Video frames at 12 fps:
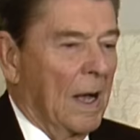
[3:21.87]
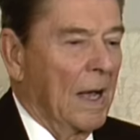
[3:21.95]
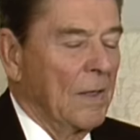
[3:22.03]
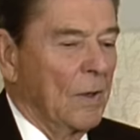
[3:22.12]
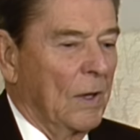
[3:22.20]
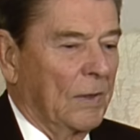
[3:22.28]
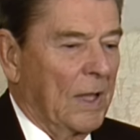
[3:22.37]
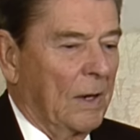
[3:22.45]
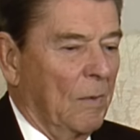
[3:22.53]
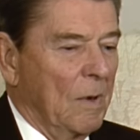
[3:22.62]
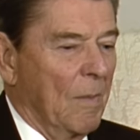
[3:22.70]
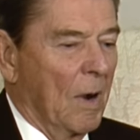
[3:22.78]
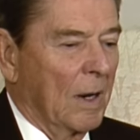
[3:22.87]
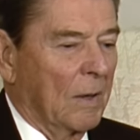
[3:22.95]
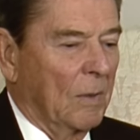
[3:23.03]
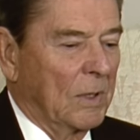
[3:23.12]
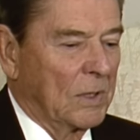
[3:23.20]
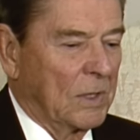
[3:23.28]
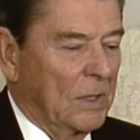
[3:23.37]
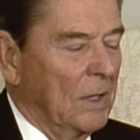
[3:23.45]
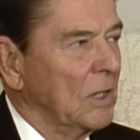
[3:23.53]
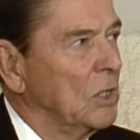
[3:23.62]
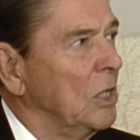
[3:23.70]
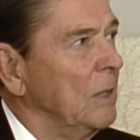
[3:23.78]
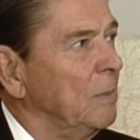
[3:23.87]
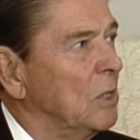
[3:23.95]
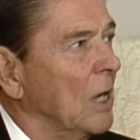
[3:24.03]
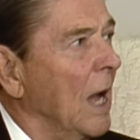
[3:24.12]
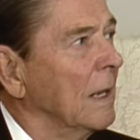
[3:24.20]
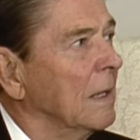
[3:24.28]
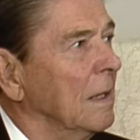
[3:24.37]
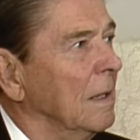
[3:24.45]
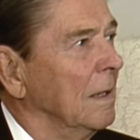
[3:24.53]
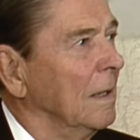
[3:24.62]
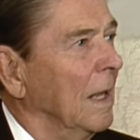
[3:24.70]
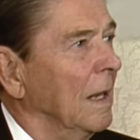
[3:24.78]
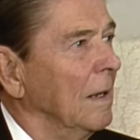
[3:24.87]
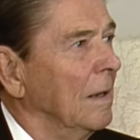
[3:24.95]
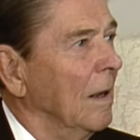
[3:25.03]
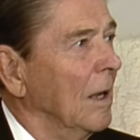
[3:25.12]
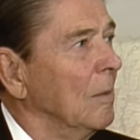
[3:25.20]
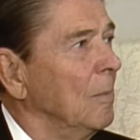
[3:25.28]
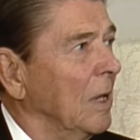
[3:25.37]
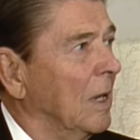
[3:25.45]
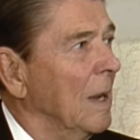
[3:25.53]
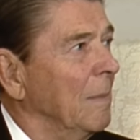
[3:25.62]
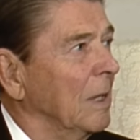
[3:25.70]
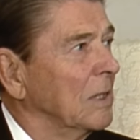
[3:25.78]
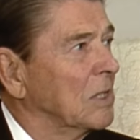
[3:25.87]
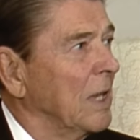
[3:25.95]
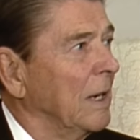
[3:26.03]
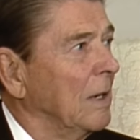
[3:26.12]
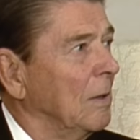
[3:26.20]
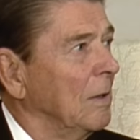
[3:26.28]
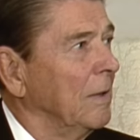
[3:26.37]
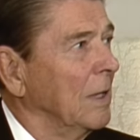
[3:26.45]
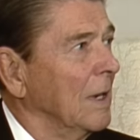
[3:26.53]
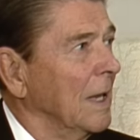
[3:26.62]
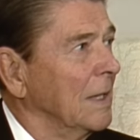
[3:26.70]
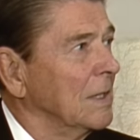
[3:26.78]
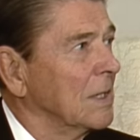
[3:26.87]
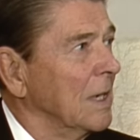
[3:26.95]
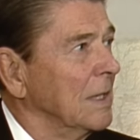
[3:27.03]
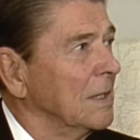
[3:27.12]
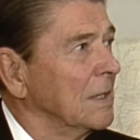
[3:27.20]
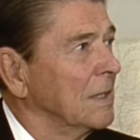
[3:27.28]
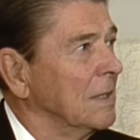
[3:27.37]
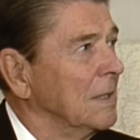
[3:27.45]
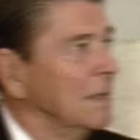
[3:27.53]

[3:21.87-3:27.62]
I thought that remark was a cheap shot and unbecoming a senator of the United States.